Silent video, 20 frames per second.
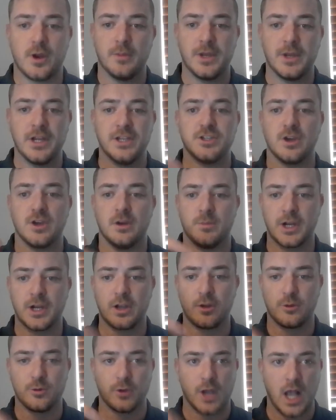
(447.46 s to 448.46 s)
what I'm going to do. I'm going
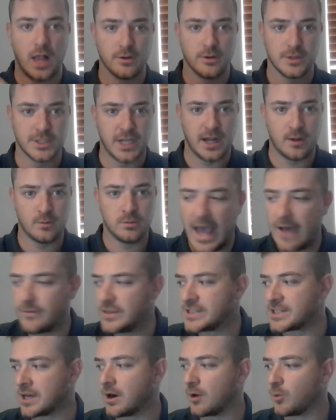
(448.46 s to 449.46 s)
to go through colors now. We have
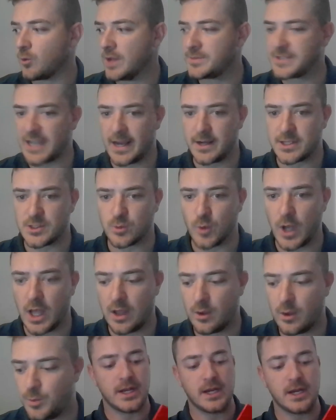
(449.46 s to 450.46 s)
these on our website as
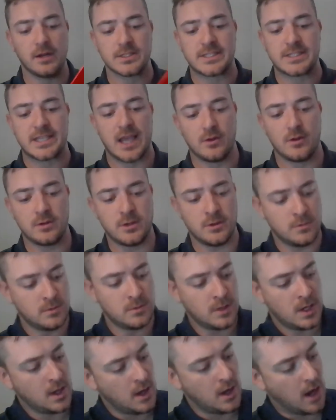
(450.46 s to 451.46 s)
well, but it'll tell you
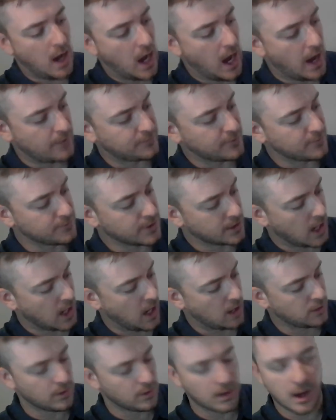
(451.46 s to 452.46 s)
off of the
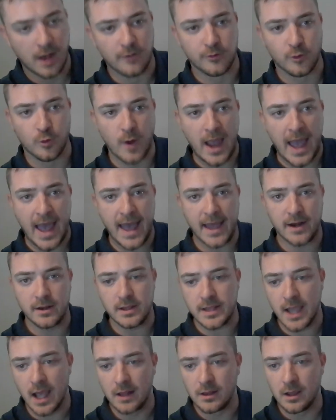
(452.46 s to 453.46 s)
color of red,
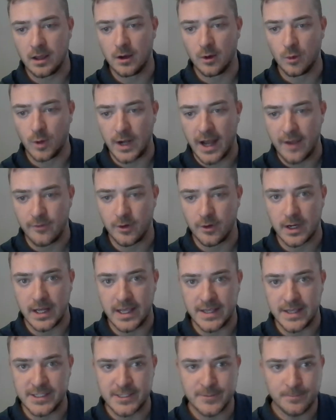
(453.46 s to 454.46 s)
yellow, whatever it
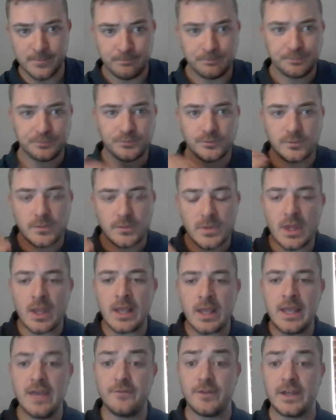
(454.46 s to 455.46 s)
is,
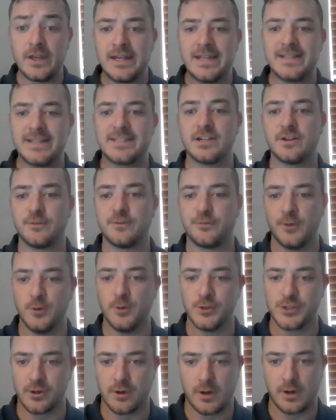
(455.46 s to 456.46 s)
if it needs a
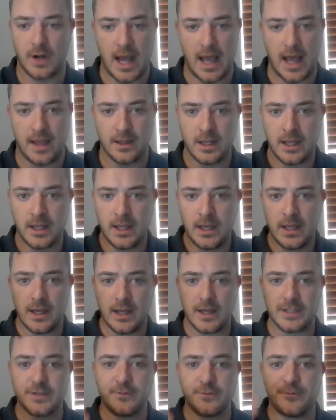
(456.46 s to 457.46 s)
diffuser or not.
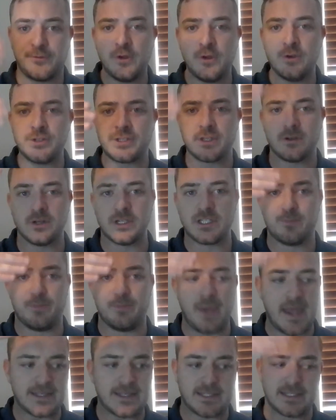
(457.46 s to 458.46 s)
A diffuser is
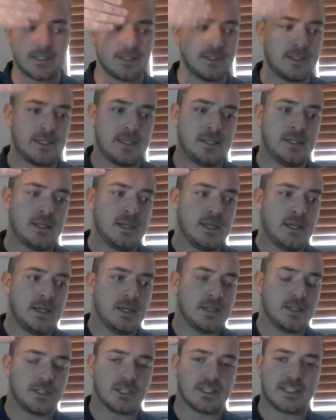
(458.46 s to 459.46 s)
basically,
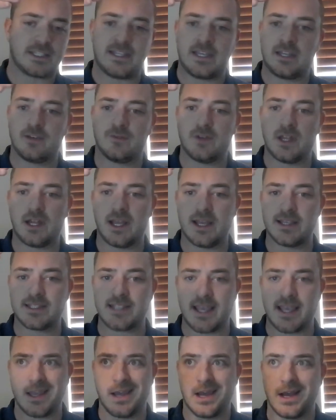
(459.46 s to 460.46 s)
just think of it
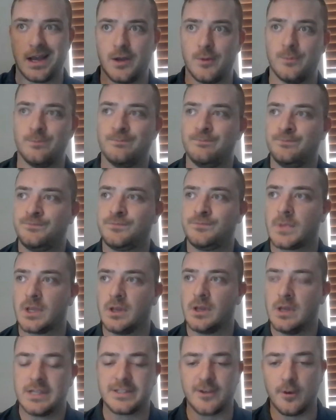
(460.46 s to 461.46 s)
as a,
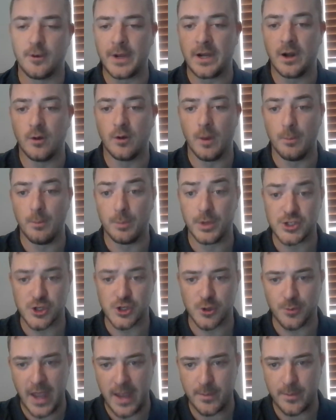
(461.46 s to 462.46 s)
does everybody know what
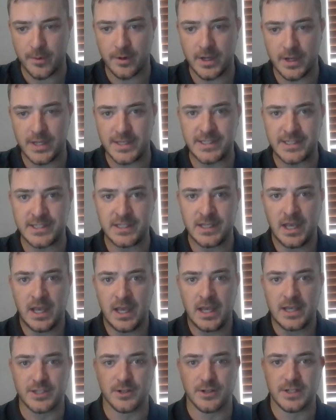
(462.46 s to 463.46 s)
butcher paper is?
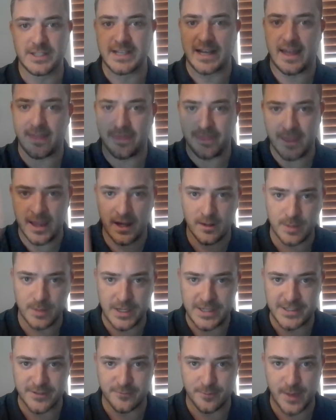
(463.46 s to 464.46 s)
So it's like a thin
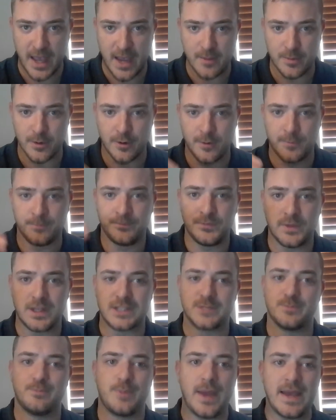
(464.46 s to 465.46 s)
piece of paper.
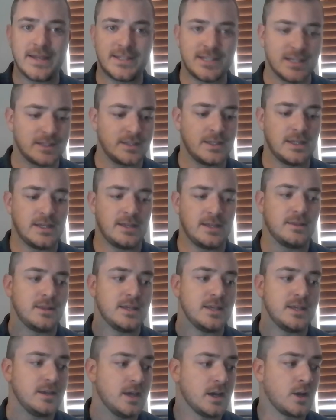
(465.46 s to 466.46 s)
It's basically
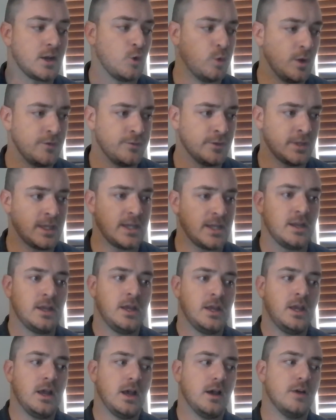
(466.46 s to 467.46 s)
the equivalent
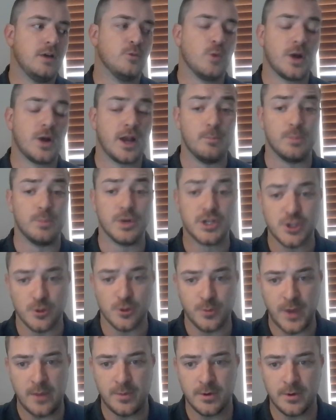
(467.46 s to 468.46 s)
of what a
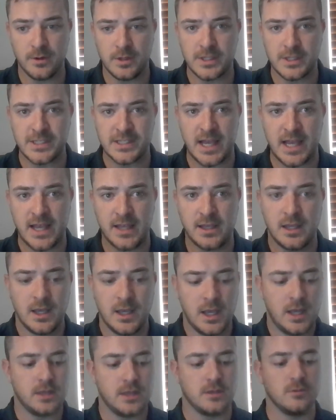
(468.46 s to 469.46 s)
butcher paper looks like.
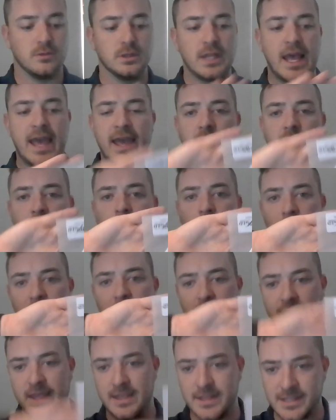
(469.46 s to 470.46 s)
You lay it on
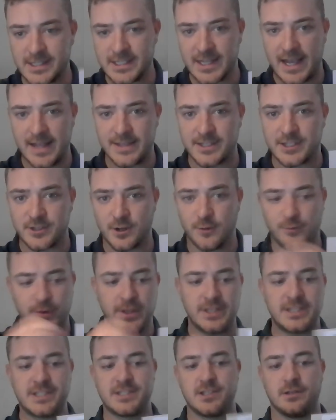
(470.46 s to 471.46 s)
the inside
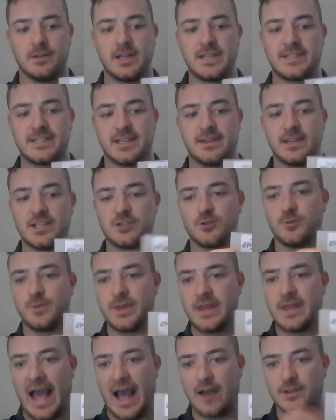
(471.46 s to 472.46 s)
surface. So let's say this would
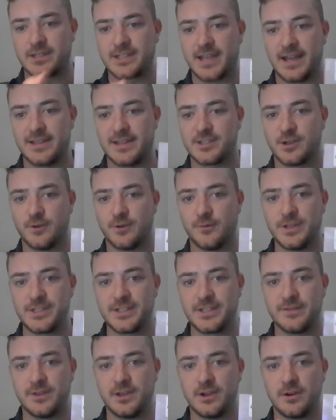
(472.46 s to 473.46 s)
be the outside
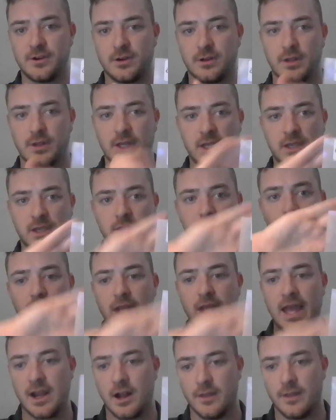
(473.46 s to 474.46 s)
surface of the acrylic. You
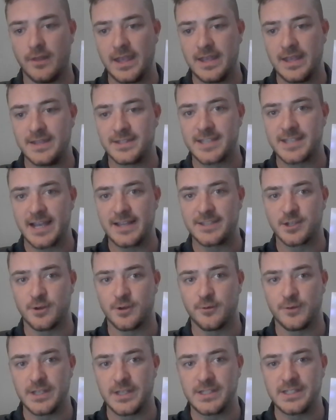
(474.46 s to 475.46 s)
lay it on the inside
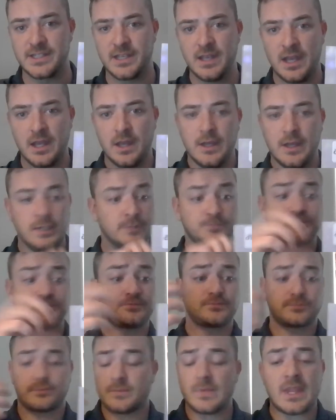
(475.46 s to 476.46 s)
surface.
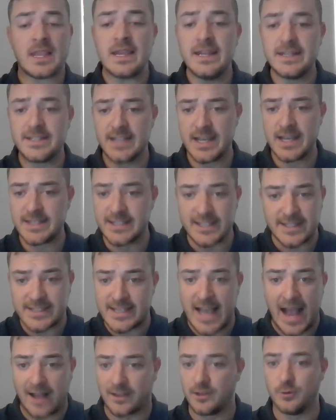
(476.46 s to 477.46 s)
It does
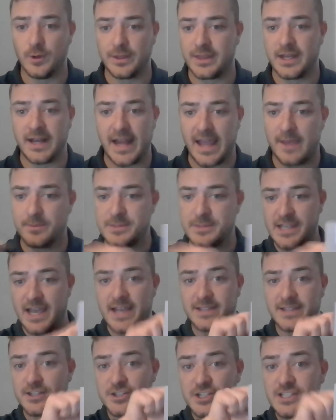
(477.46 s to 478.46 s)
exactly what the name
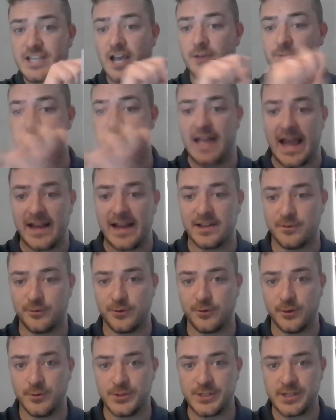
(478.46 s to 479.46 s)
says. It just helps light
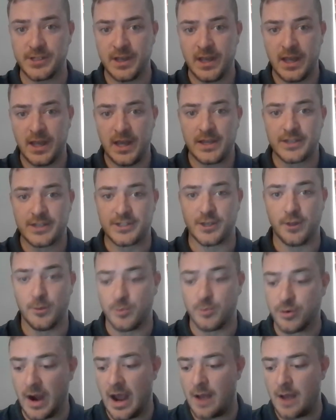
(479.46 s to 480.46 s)
diffuse. So the
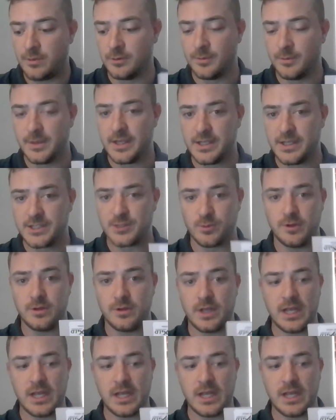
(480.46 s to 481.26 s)
problem is when